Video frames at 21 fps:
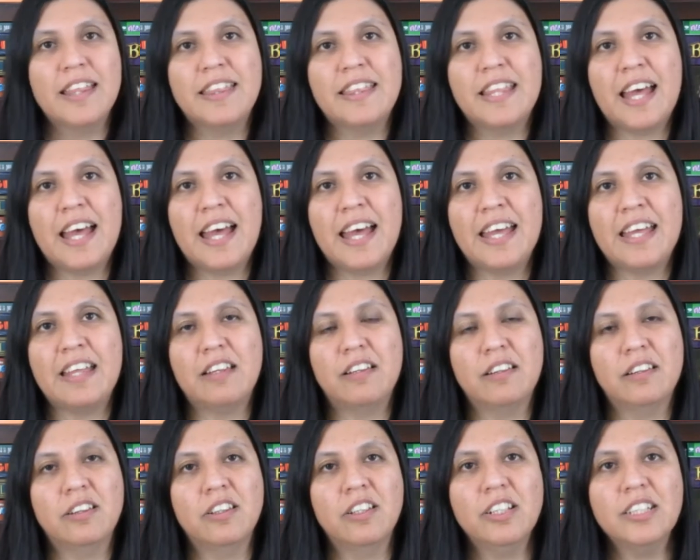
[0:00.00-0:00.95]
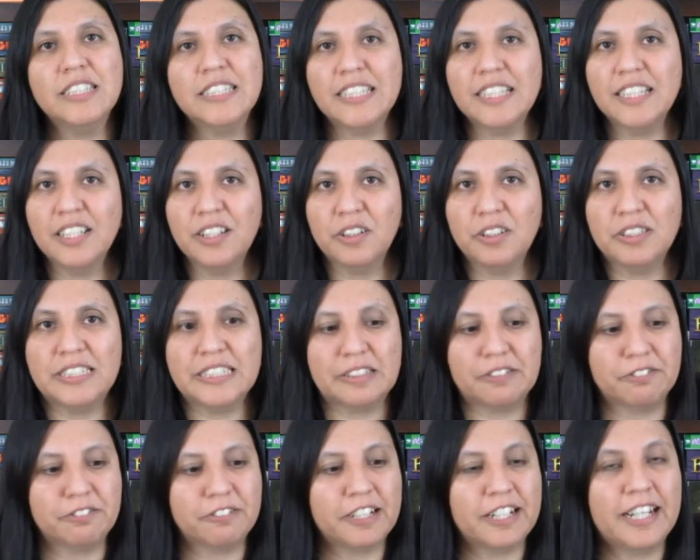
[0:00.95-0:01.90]
that looks a little
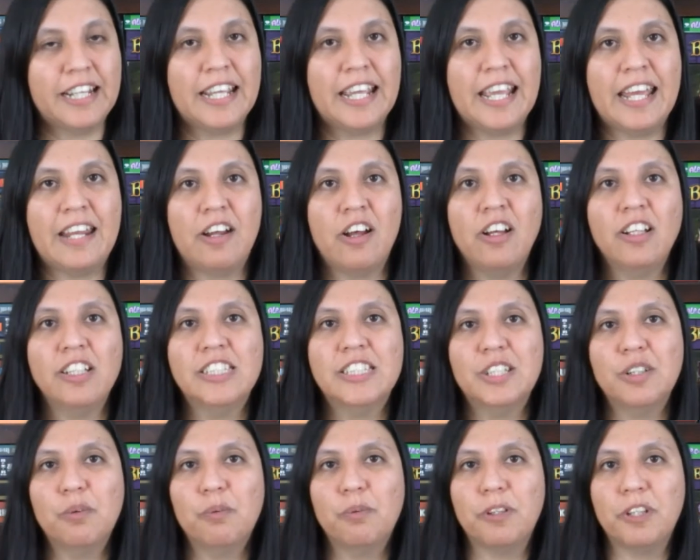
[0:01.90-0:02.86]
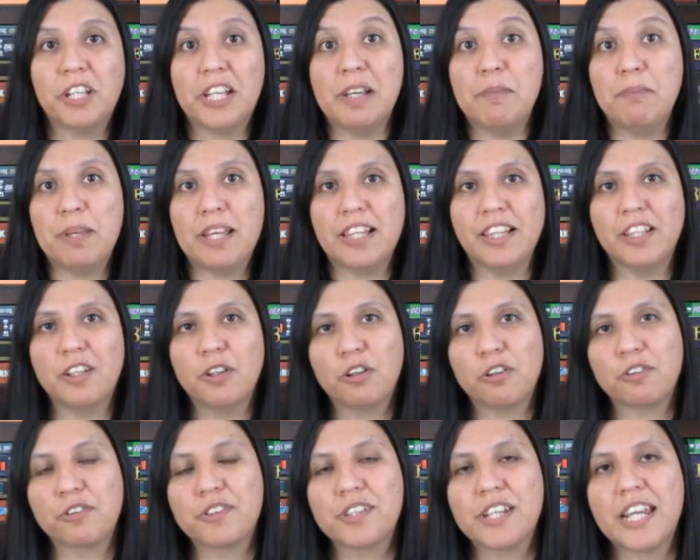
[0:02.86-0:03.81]
different, and also where you can be a little
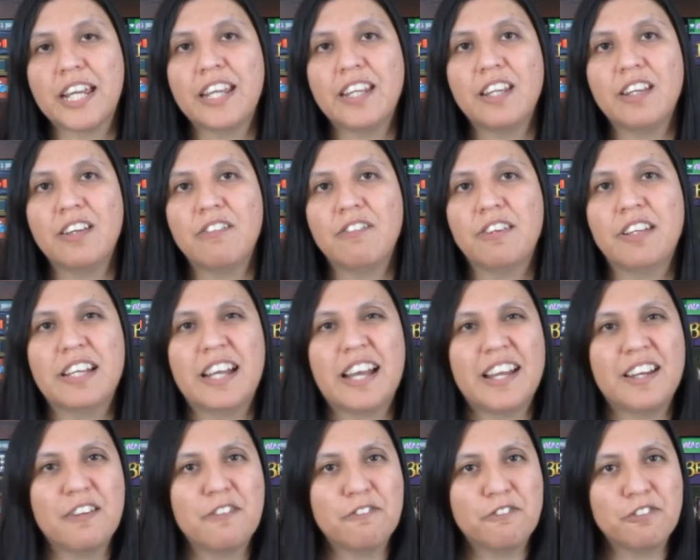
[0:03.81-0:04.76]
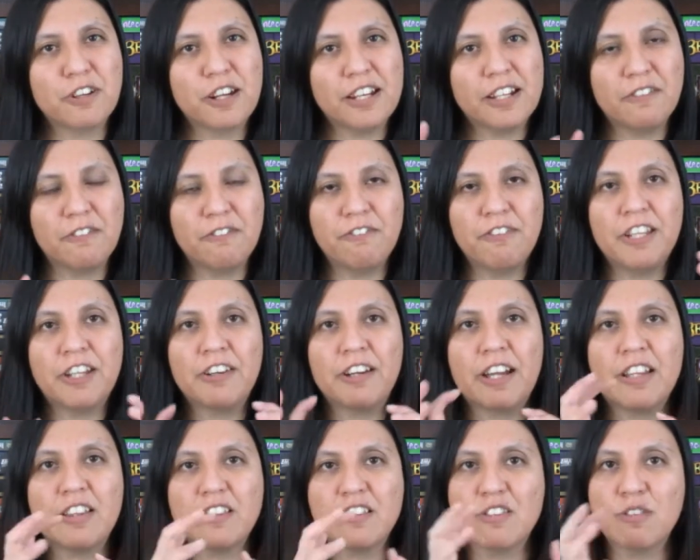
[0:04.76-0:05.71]
creative and kind of trying to figure
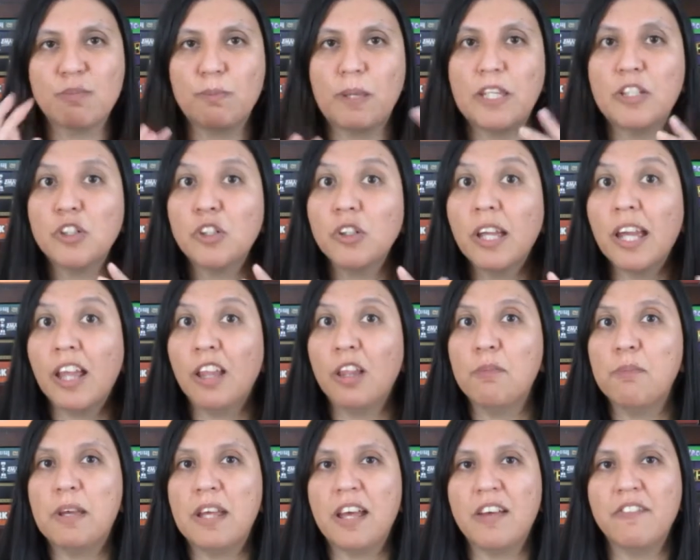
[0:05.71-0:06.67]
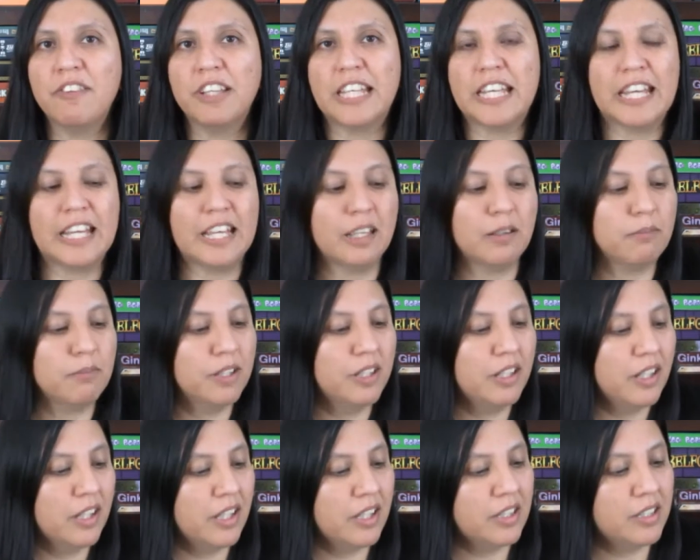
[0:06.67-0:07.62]
out the spatial element of a game,
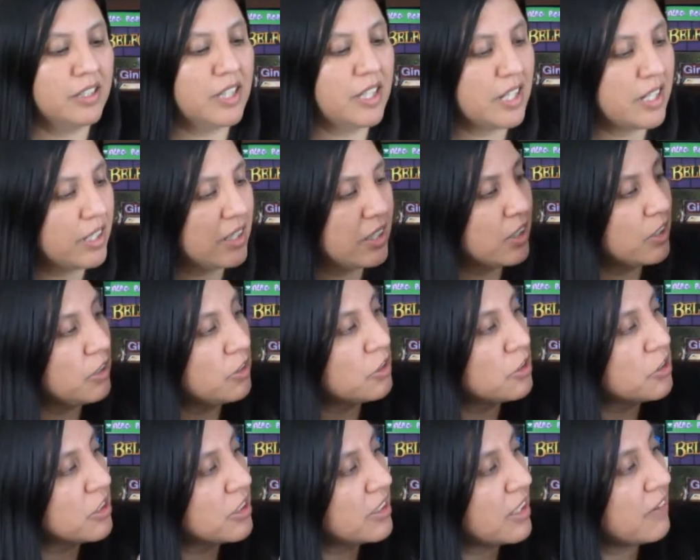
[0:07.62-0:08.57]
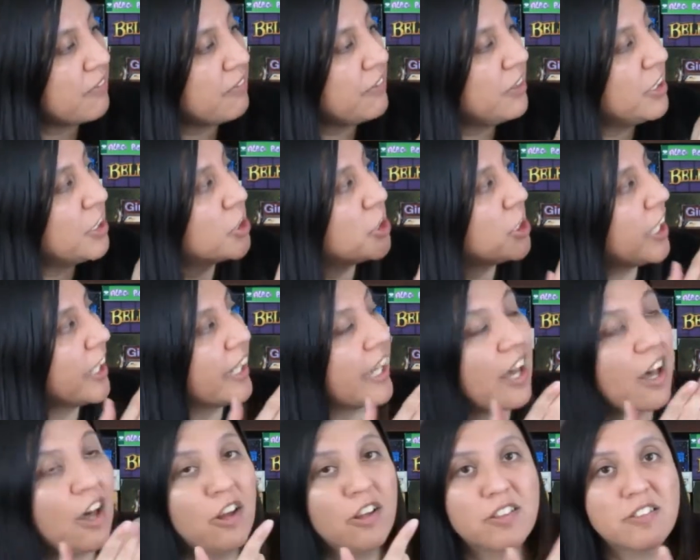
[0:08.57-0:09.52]
then you should definitely check
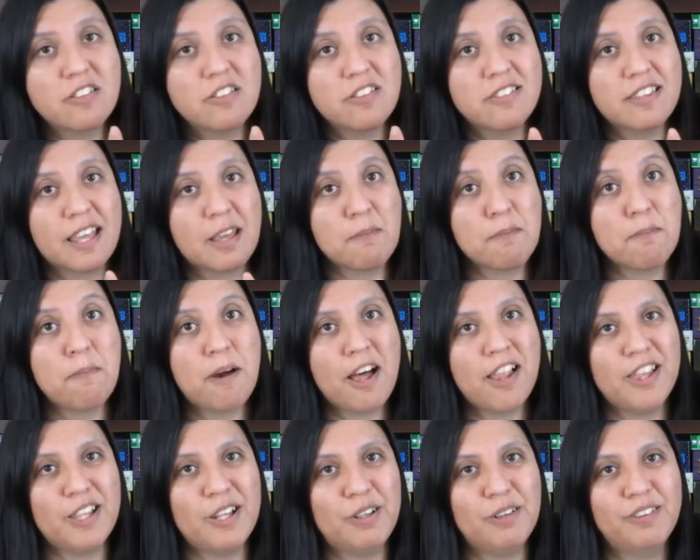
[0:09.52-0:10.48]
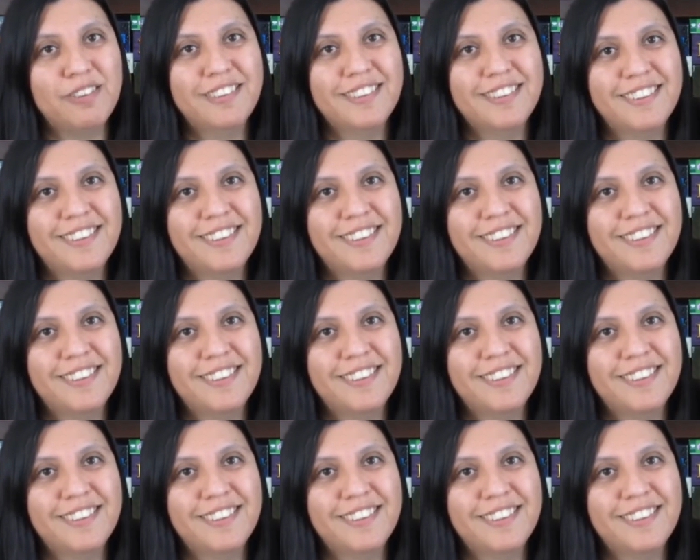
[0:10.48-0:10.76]
out Saint Malo.